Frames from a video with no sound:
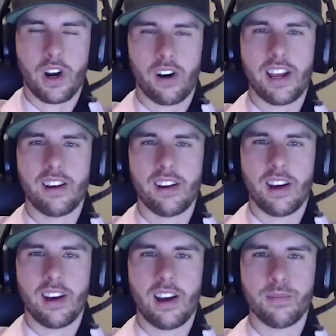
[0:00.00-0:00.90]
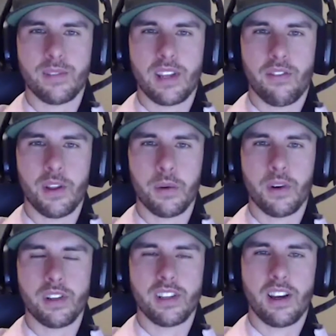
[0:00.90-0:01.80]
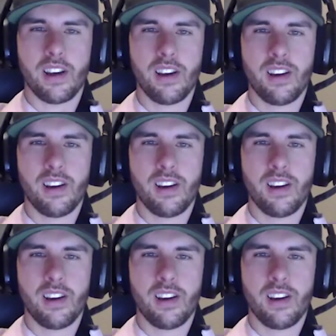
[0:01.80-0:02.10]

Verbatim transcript: all right. Um, definitely was a